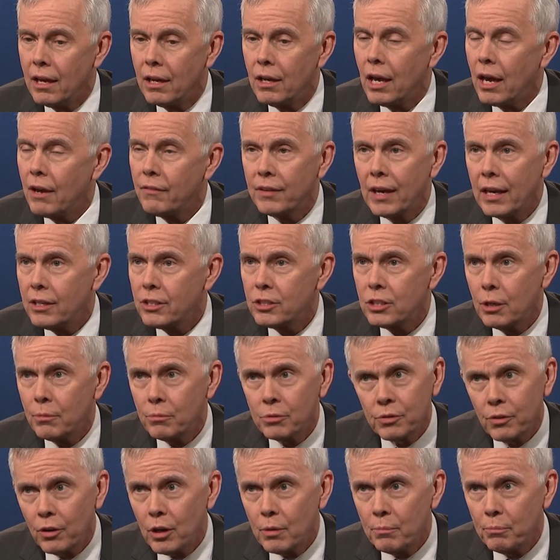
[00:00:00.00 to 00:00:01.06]
Afghanistan
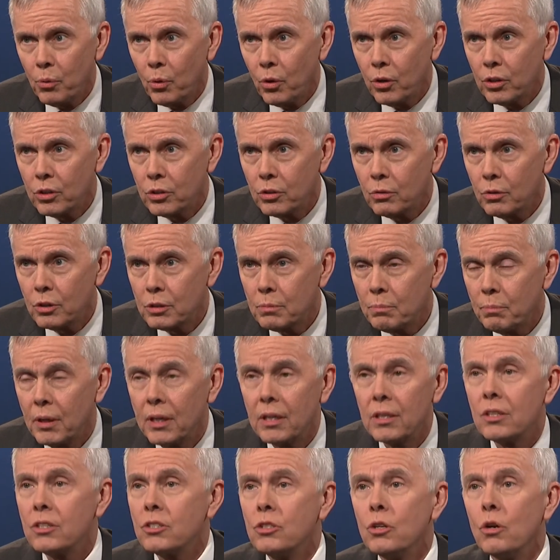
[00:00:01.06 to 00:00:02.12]
was very important to us, but
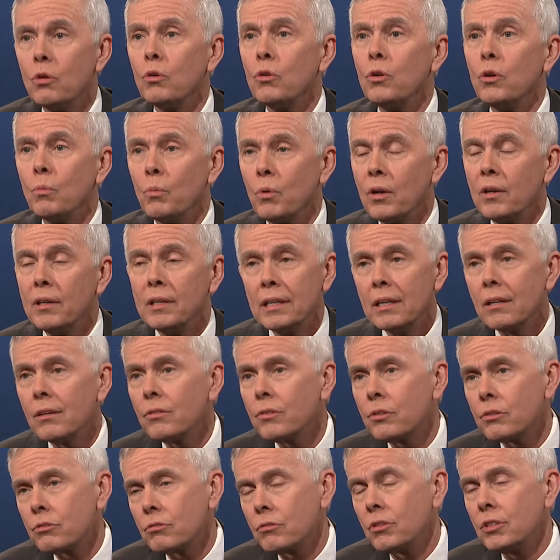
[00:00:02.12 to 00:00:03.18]
it is nowhere near
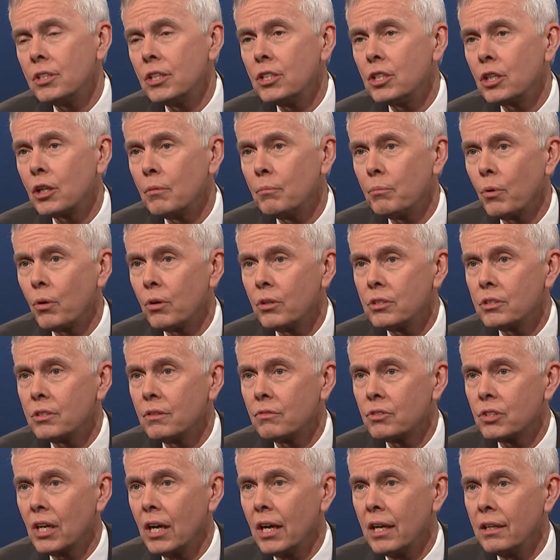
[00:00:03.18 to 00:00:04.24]
the strategic importance of
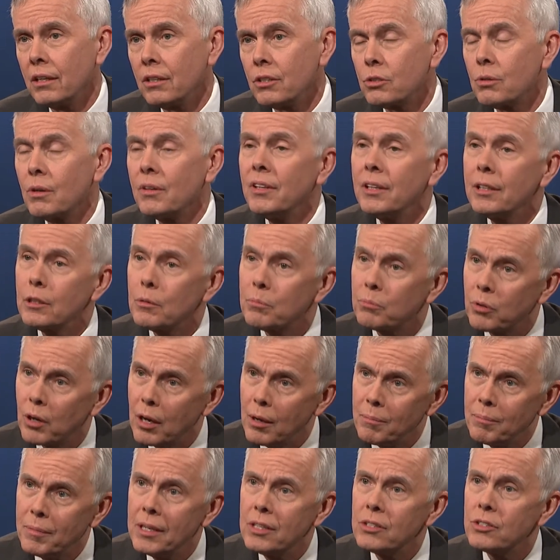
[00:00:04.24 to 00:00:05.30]
China. So I think the
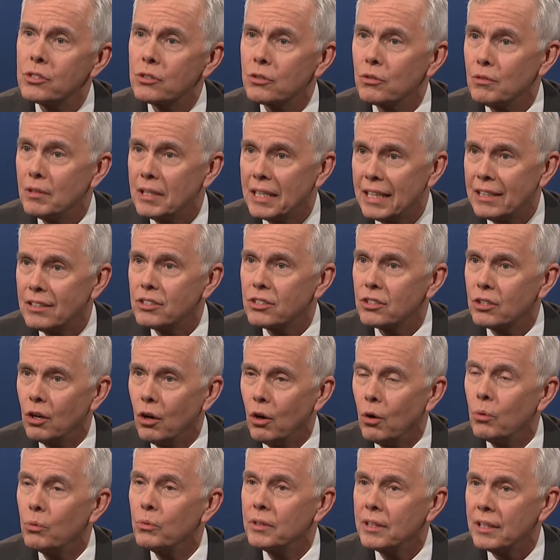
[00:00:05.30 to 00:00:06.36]
Prime Minister needs to
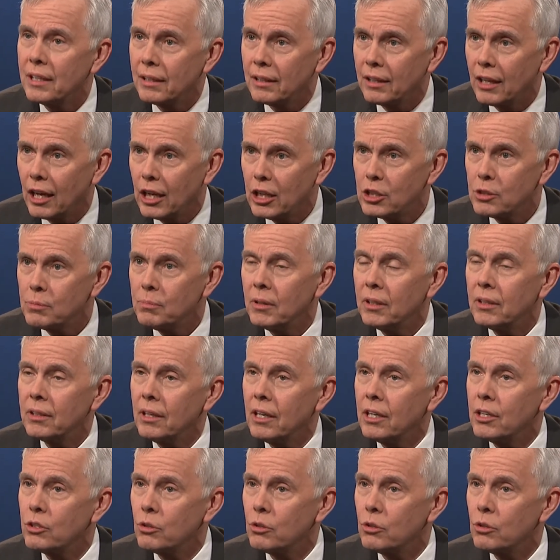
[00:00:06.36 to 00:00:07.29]
own the engagement and